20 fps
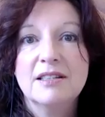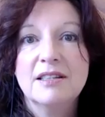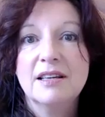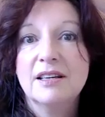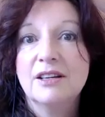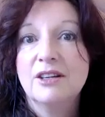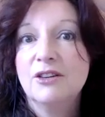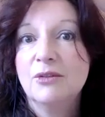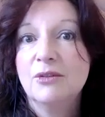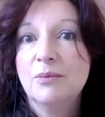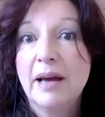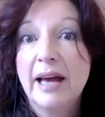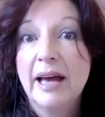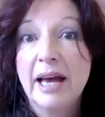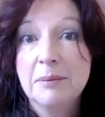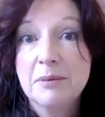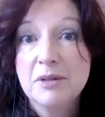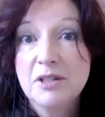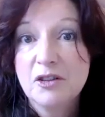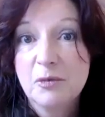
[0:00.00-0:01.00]
that you
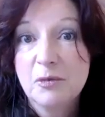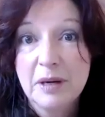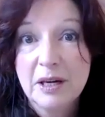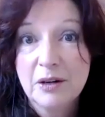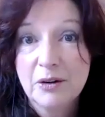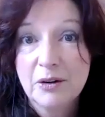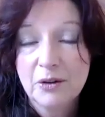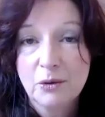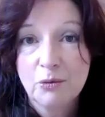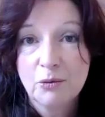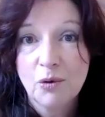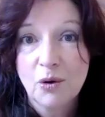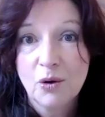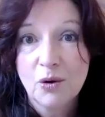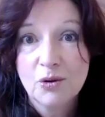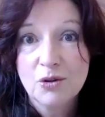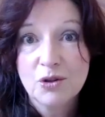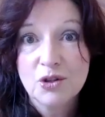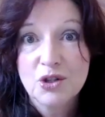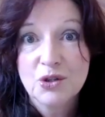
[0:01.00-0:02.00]
perhaps have been on the
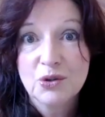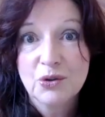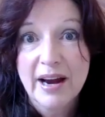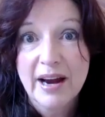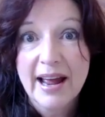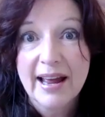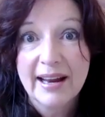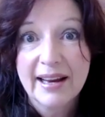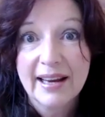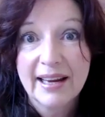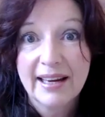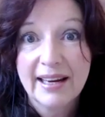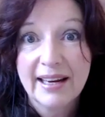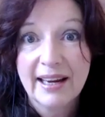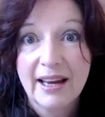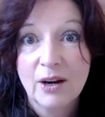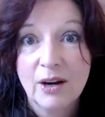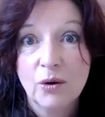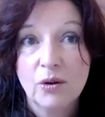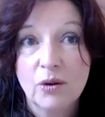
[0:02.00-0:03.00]
wrong track,
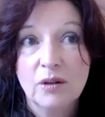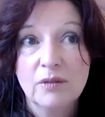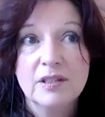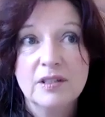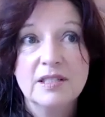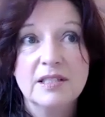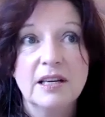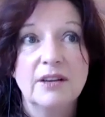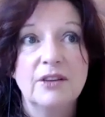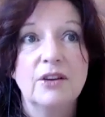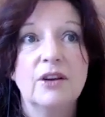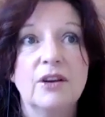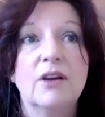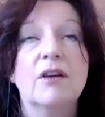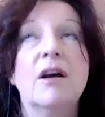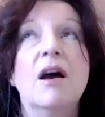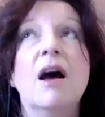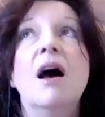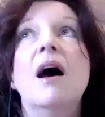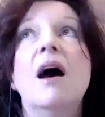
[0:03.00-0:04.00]
and all of a sudden you go,
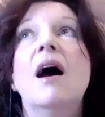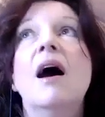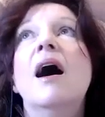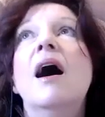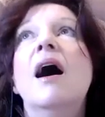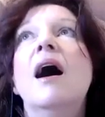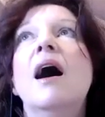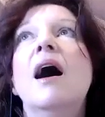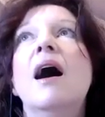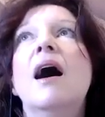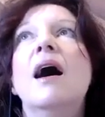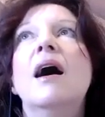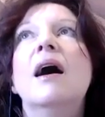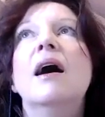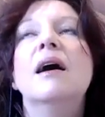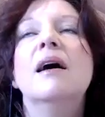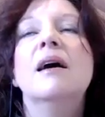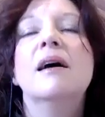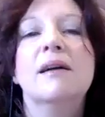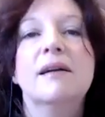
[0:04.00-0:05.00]

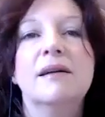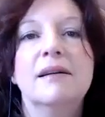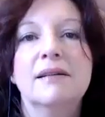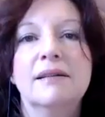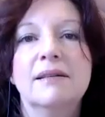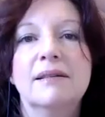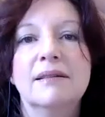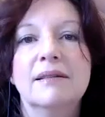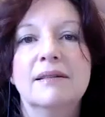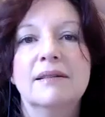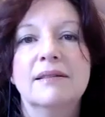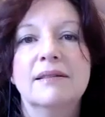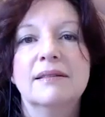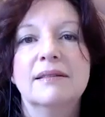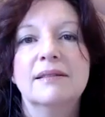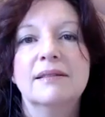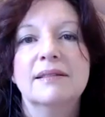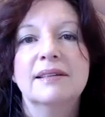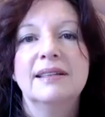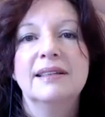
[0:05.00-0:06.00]
oh,
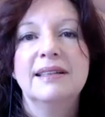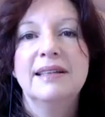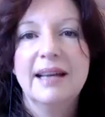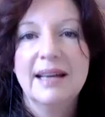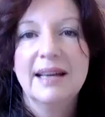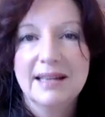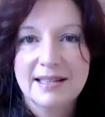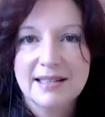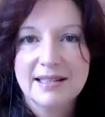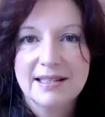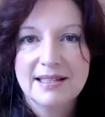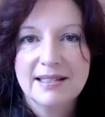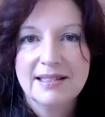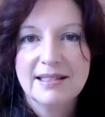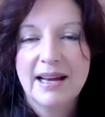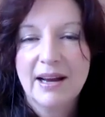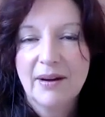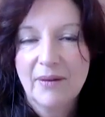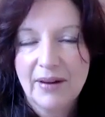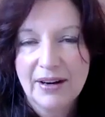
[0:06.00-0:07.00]
yes,
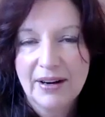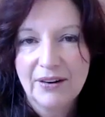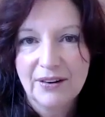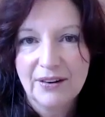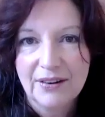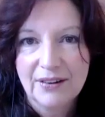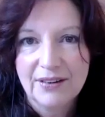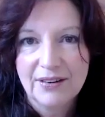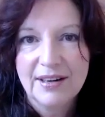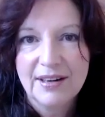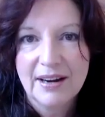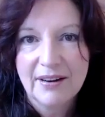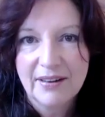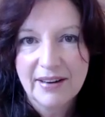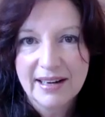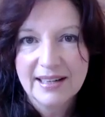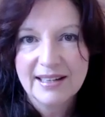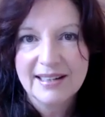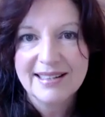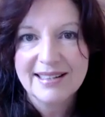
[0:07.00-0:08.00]
now I know, now I
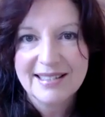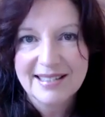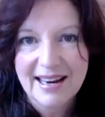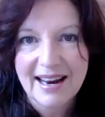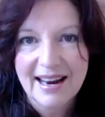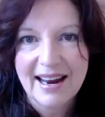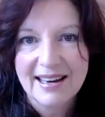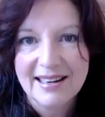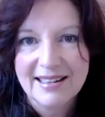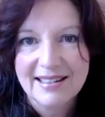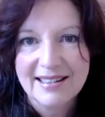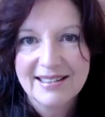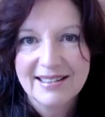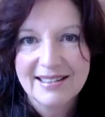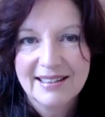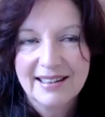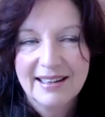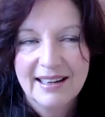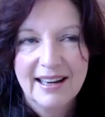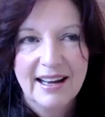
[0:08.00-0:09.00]
understand.
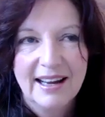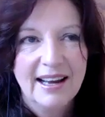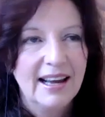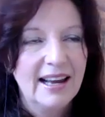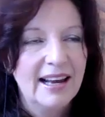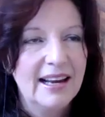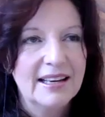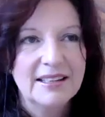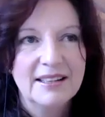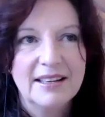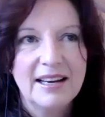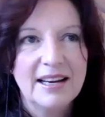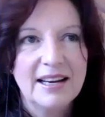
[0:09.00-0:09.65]
It